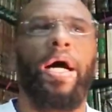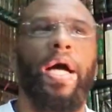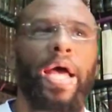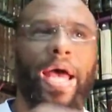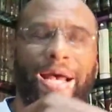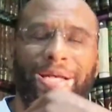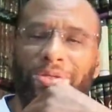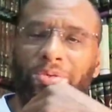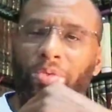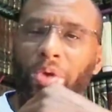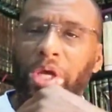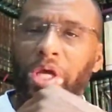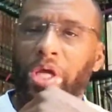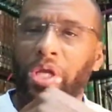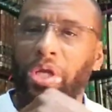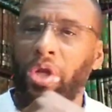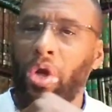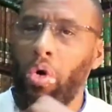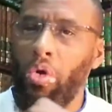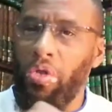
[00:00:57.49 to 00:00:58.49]
as we
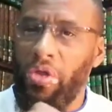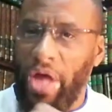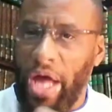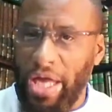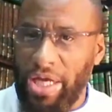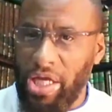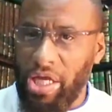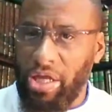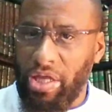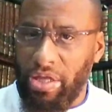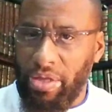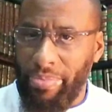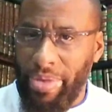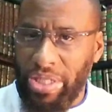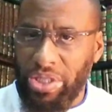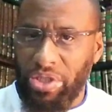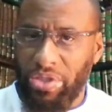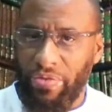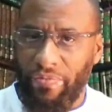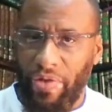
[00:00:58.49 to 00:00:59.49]
know the hadith of the
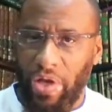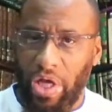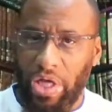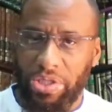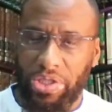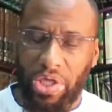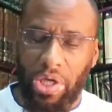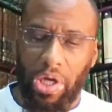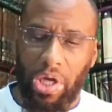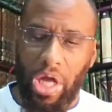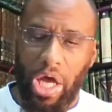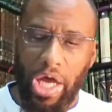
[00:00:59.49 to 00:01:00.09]
Messenger of Allah sallallahu